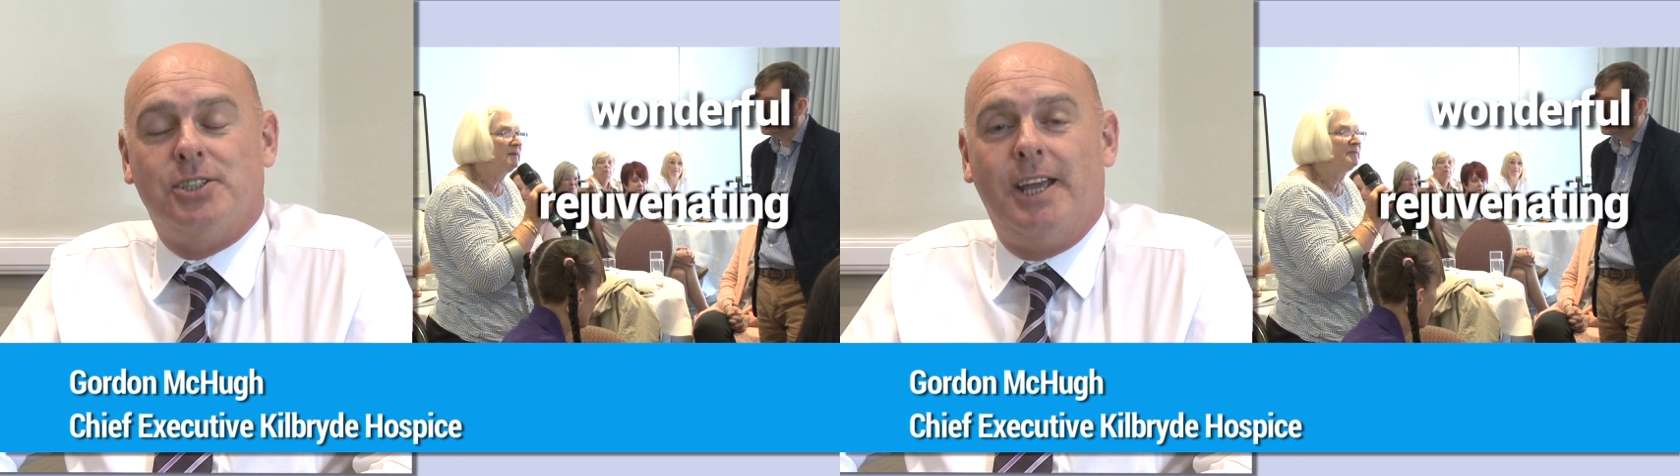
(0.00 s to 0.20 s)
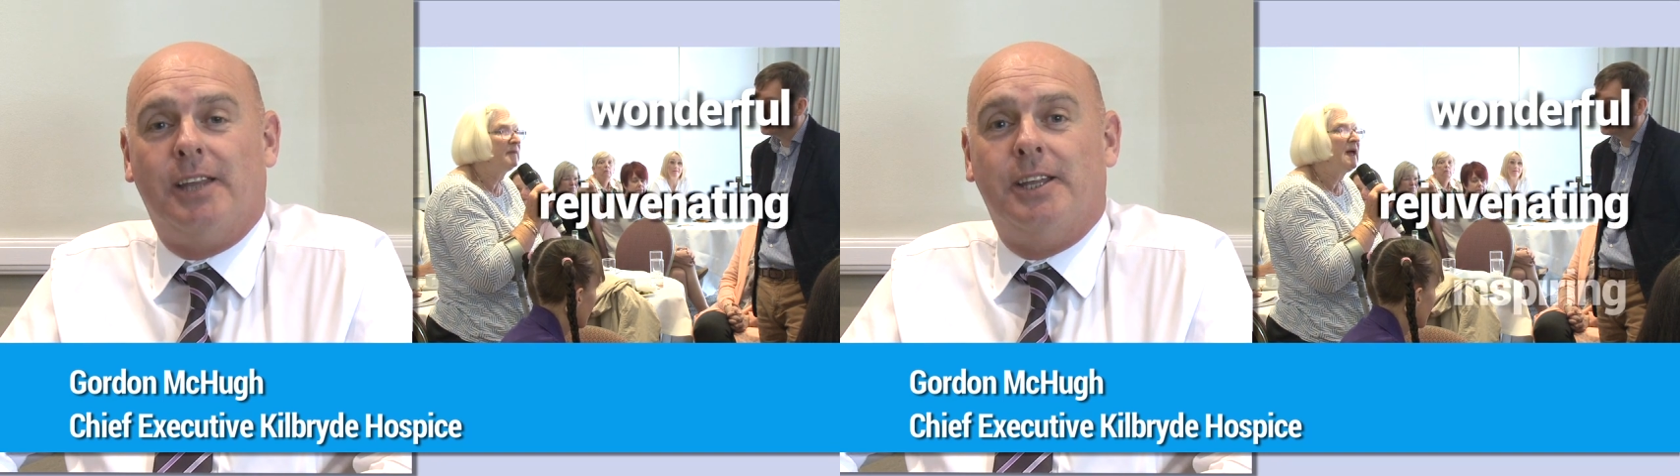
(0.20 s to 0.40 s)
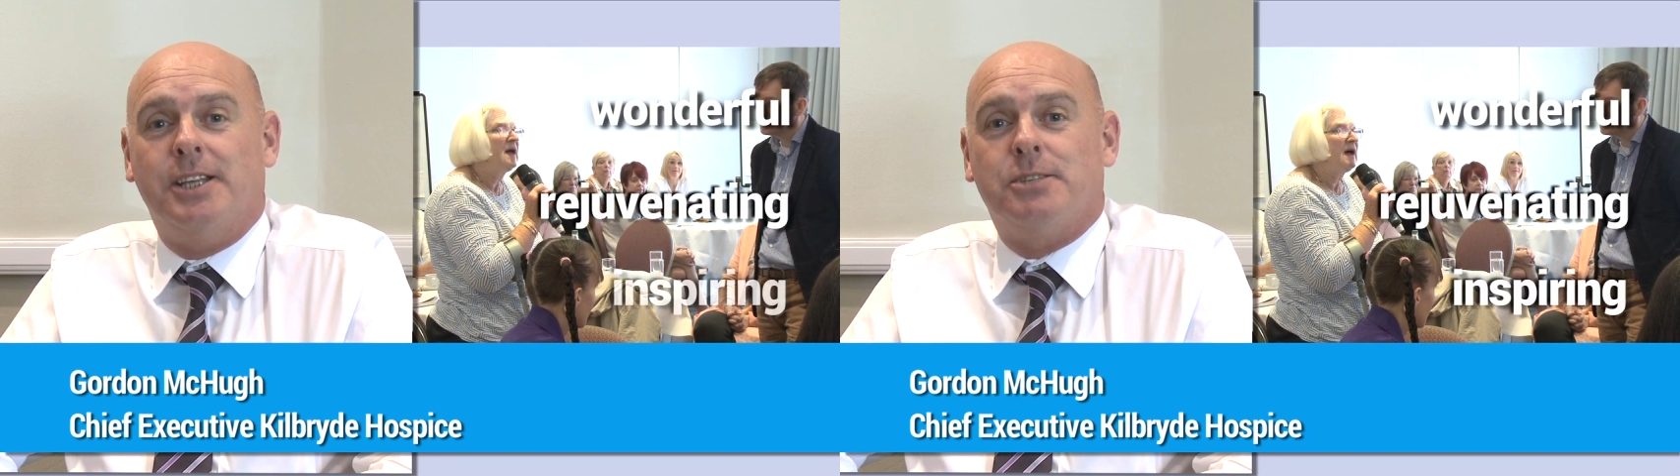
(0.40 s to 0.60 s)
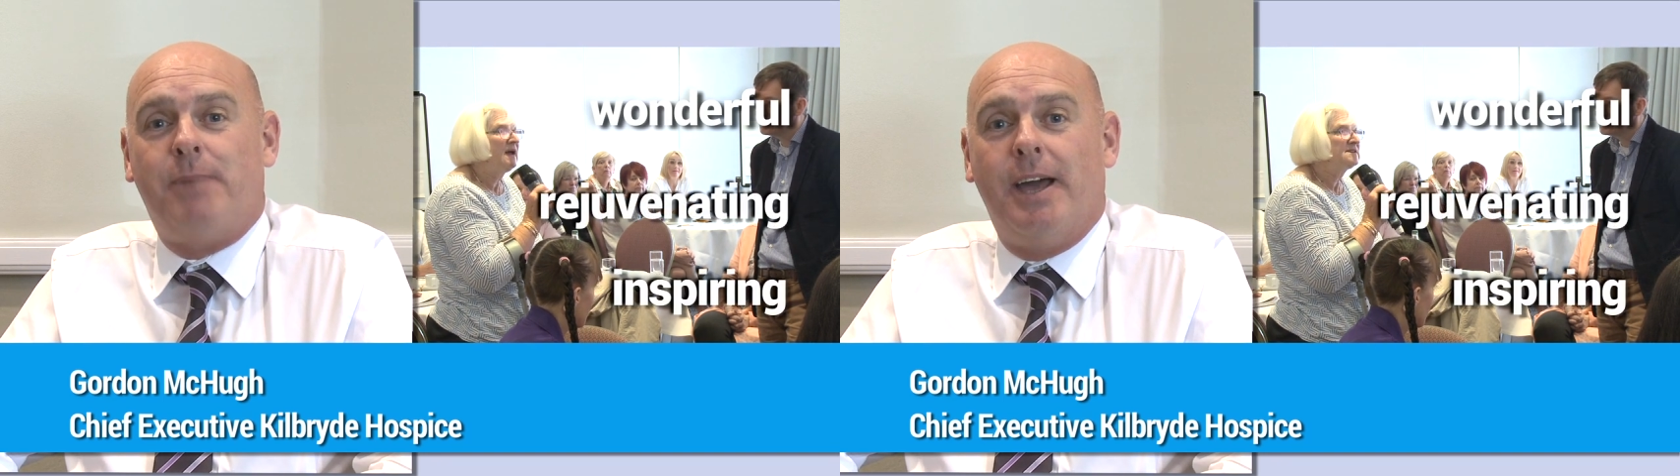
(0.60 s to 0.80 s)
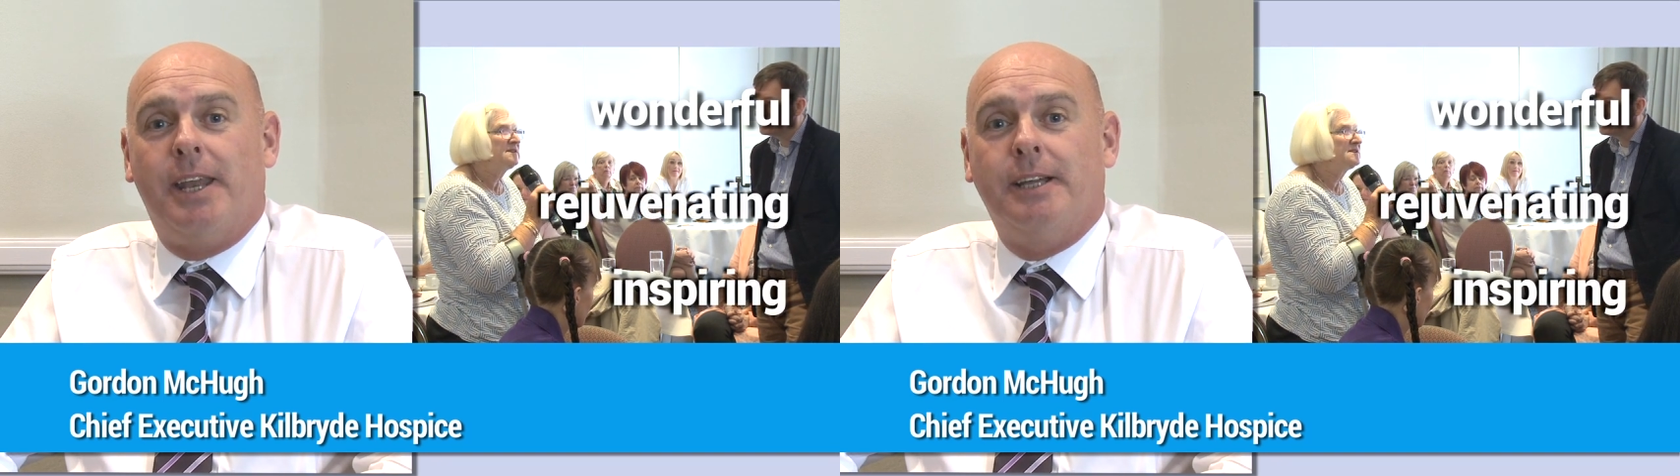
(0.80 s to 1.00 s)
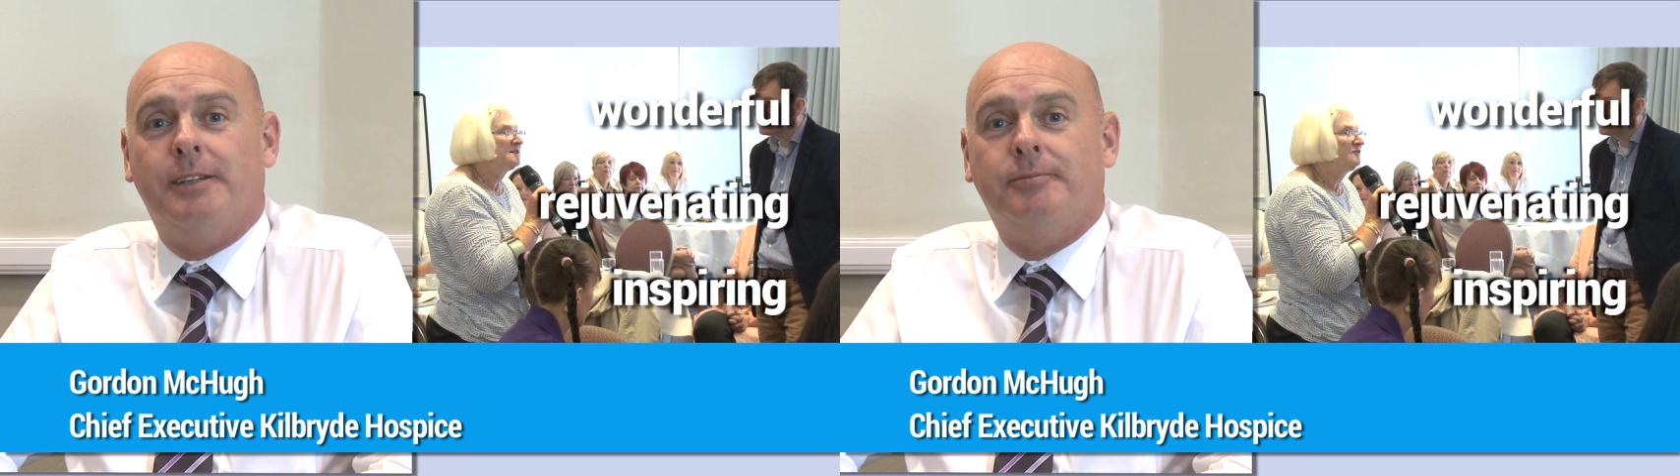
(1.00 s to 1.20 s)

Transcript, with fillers: certainly inspiring.